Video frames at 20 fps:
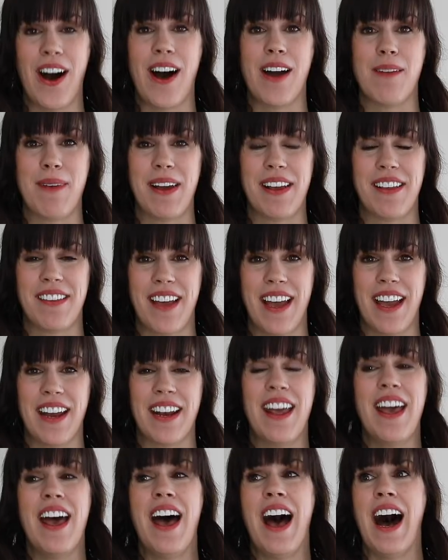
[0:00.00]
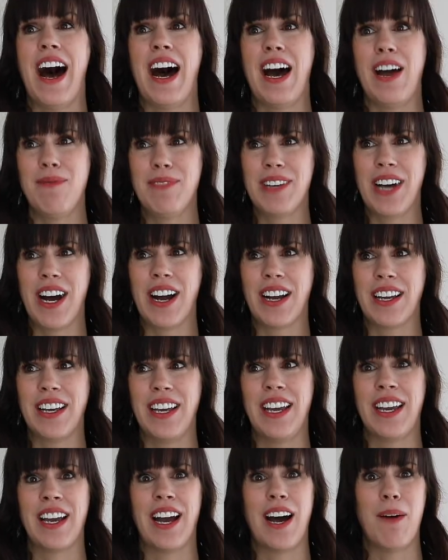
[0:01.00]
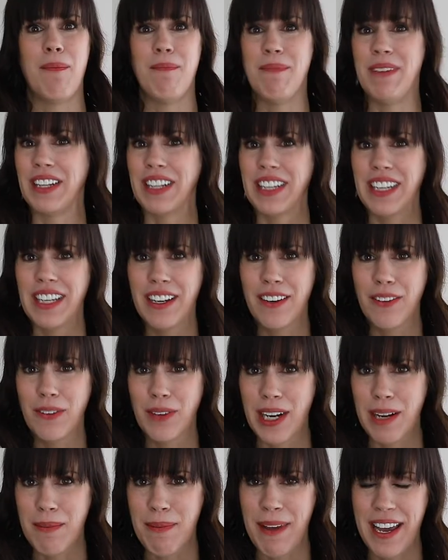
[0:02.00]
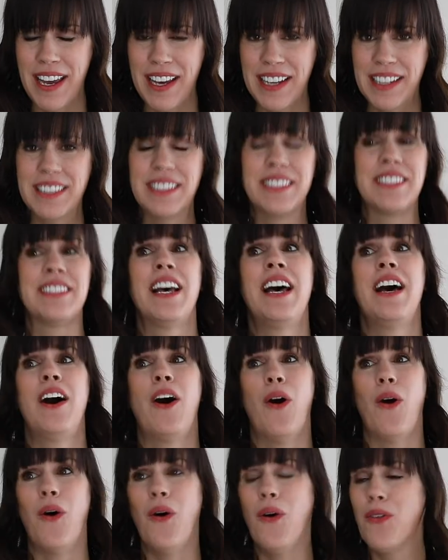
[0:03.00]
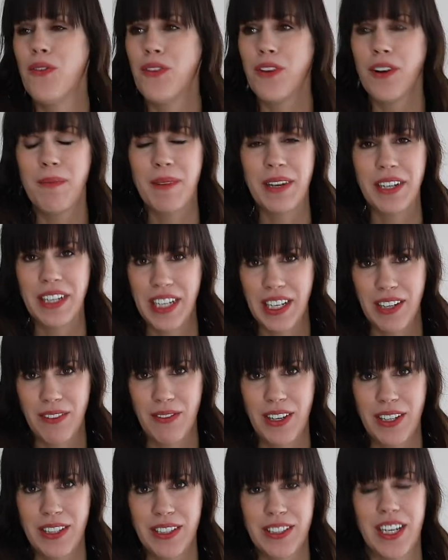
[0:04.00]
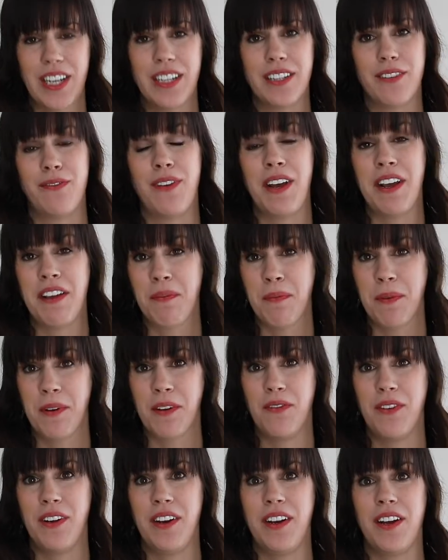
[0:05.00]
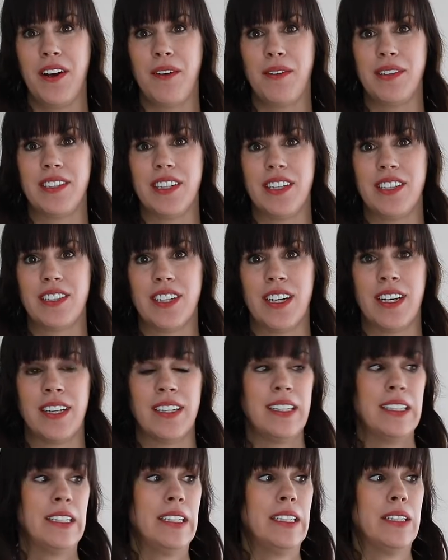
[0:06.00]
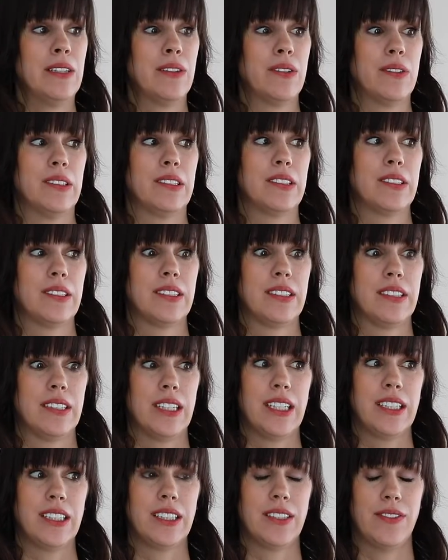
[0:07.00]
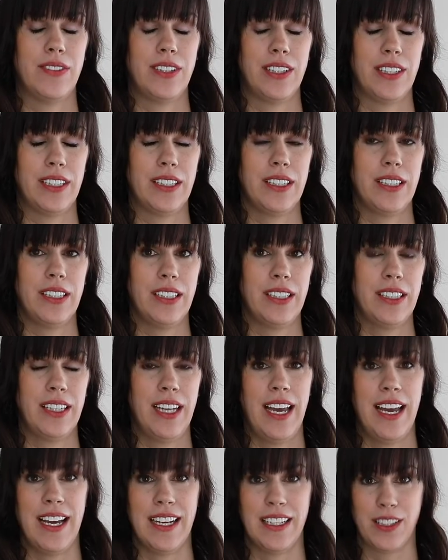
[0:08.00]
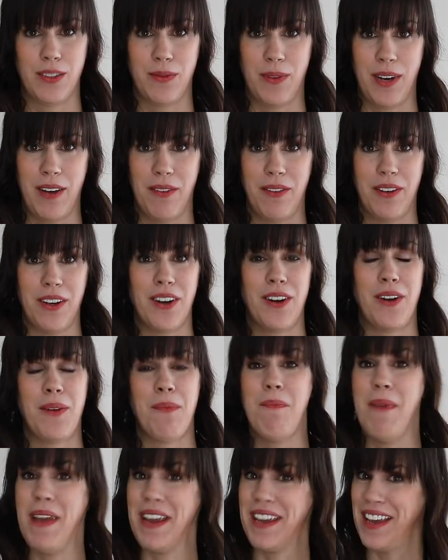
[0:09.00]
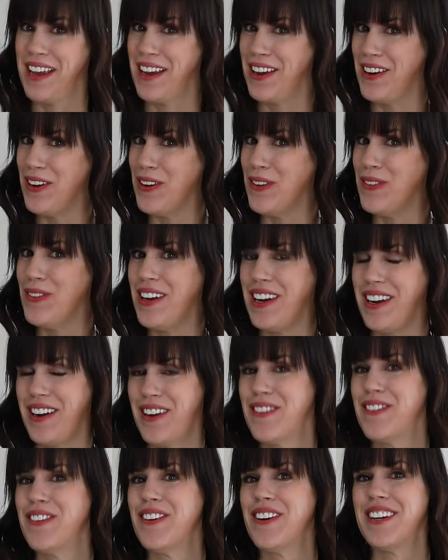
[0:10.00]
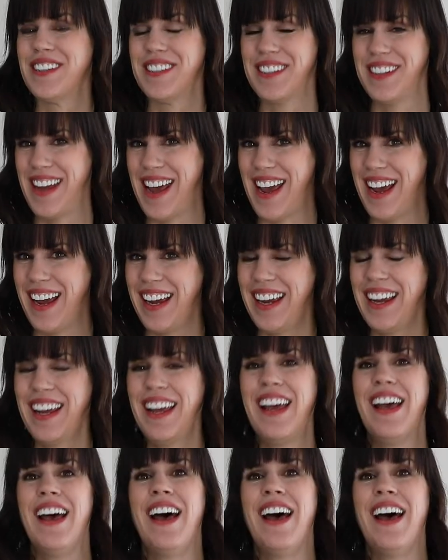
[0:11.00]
on my site. I'm talking 1 million repins, over 1 million views on the Facebook video which I shot, which was not very good, hence why we're making a new video for it today.